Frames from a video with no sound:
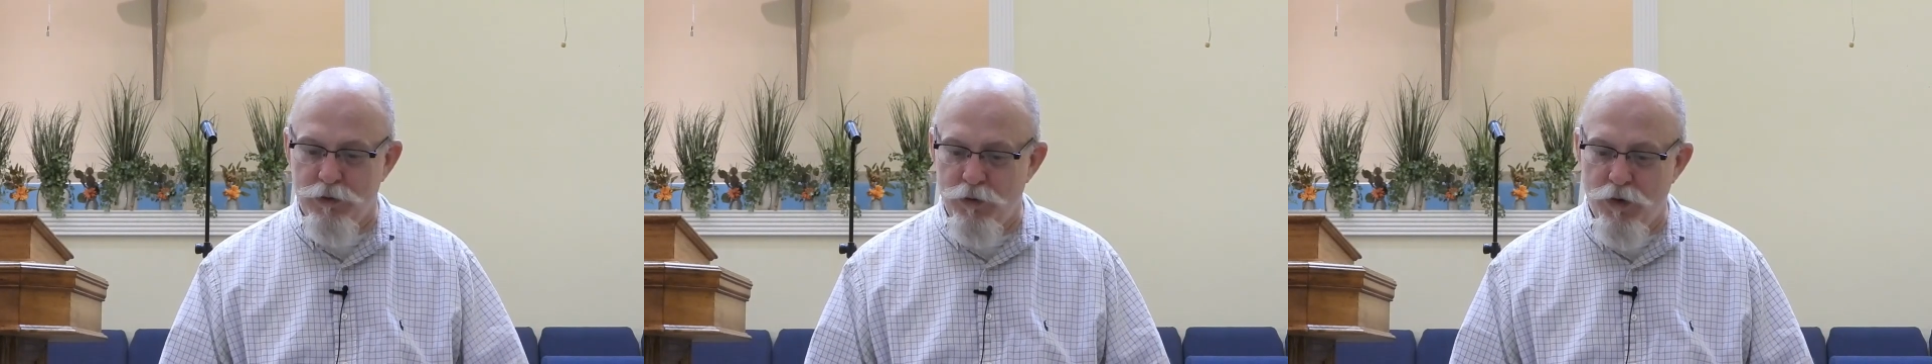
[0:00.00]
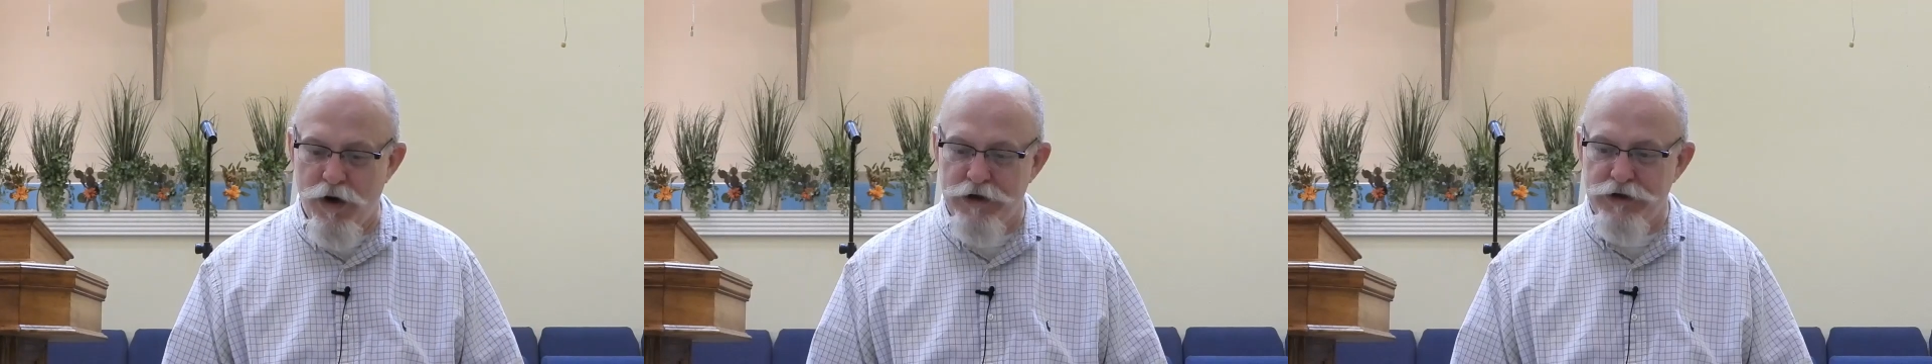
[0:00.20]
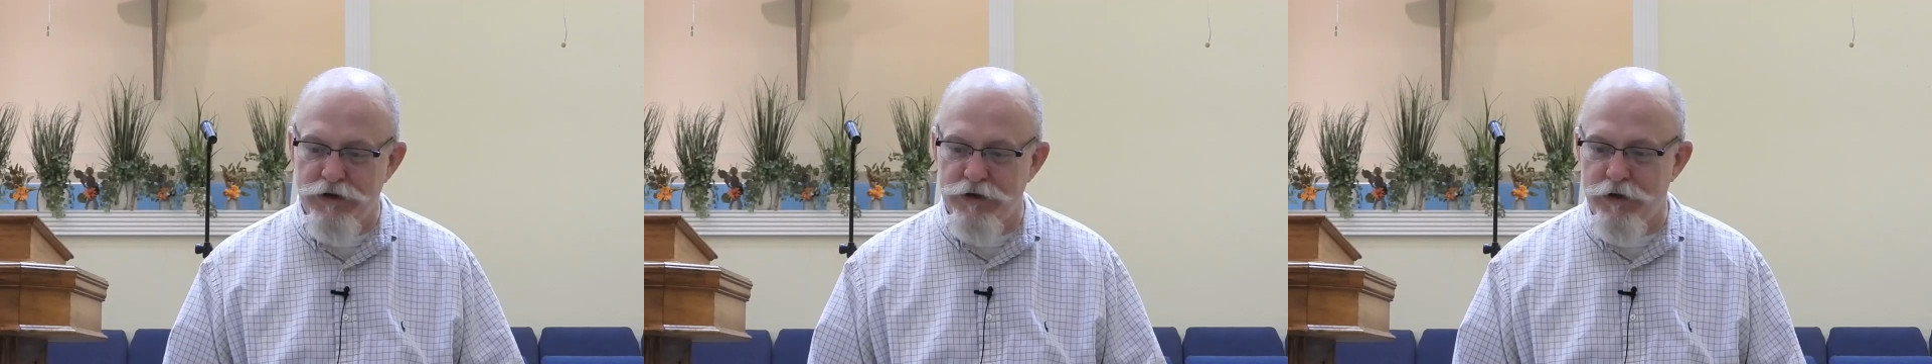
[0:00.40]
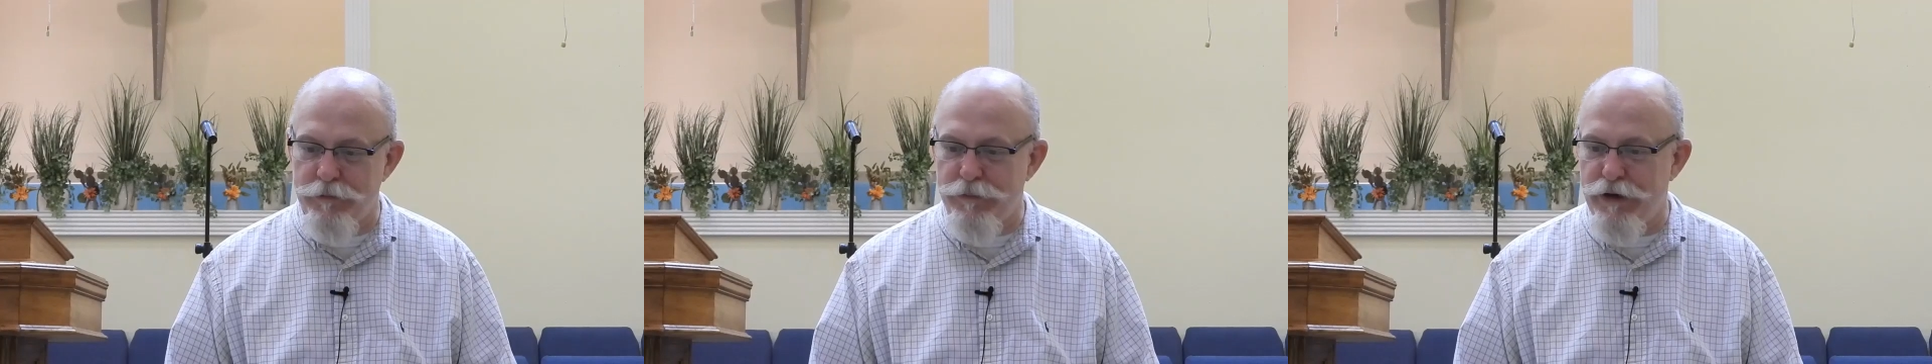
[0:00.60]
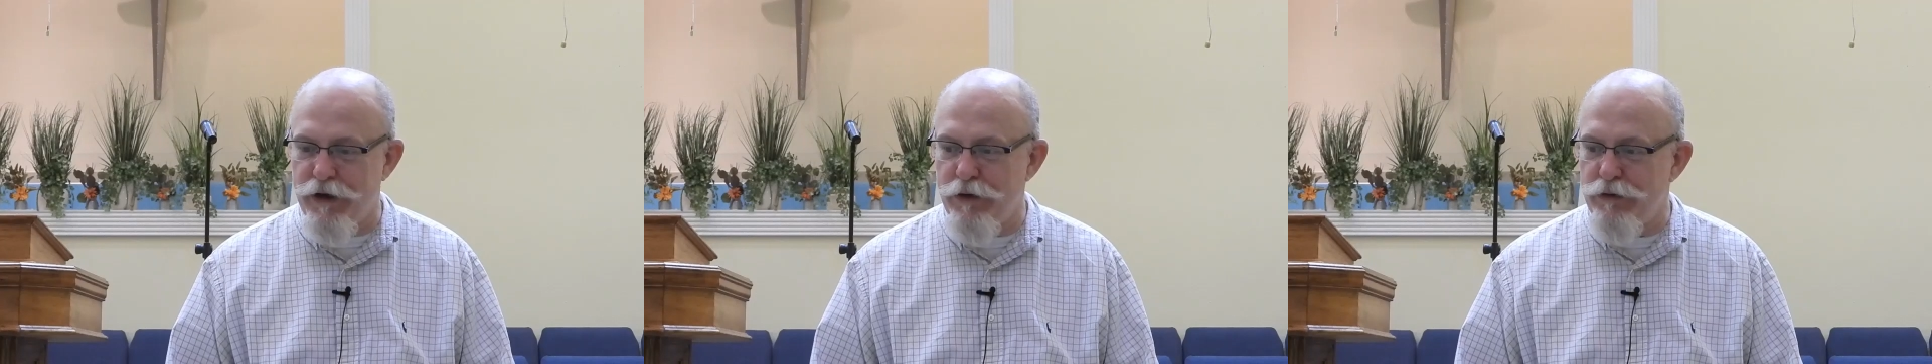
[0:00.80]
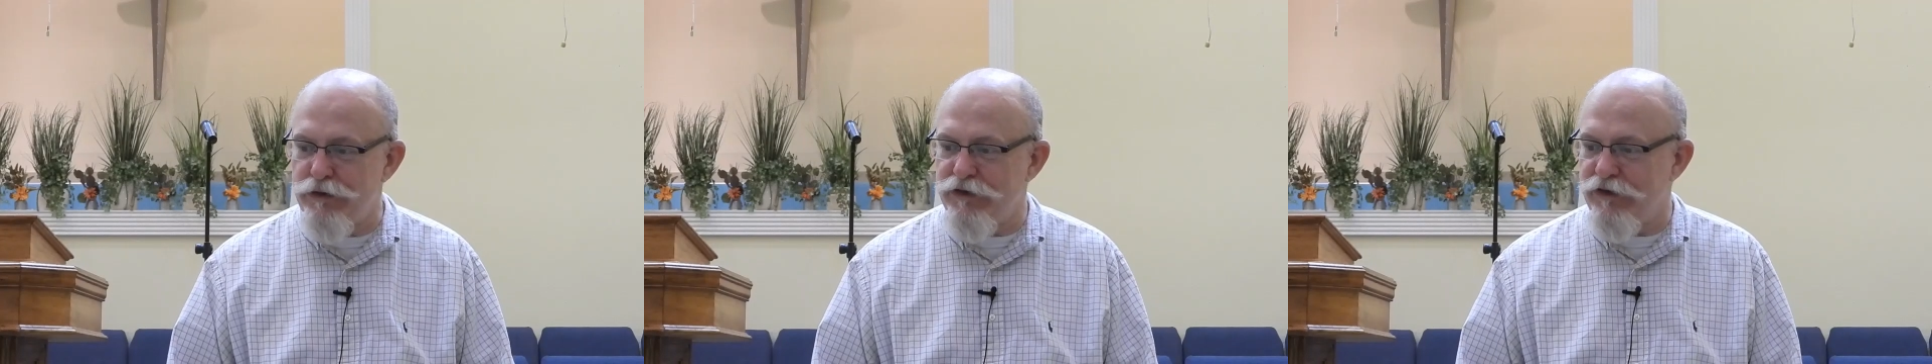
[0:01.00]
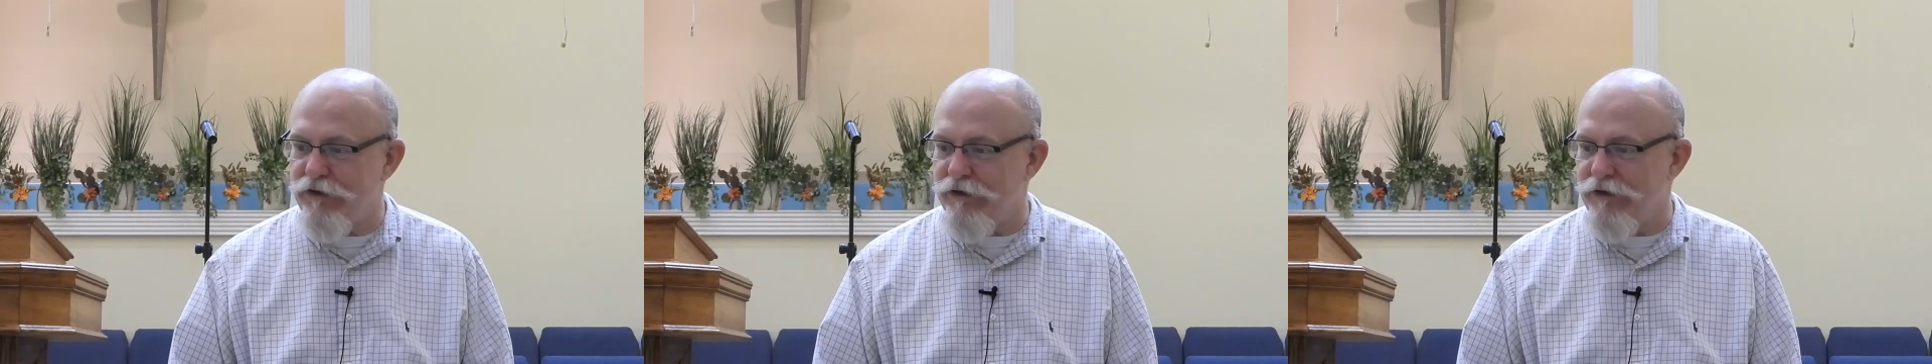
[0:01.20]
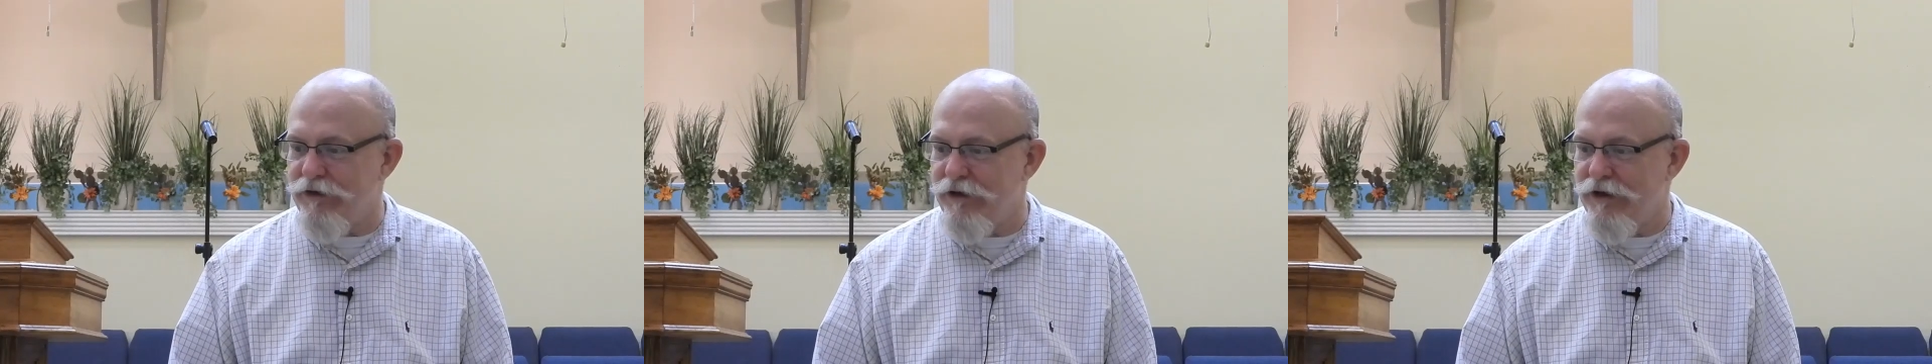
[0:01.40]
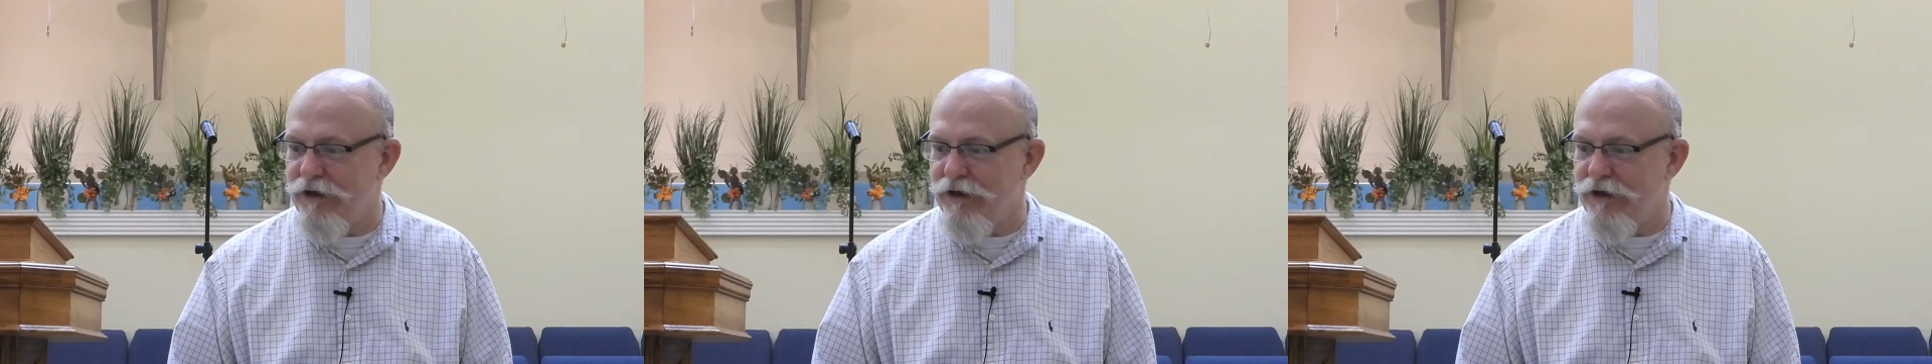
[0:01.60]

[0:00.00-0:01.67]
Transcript: watch their posts and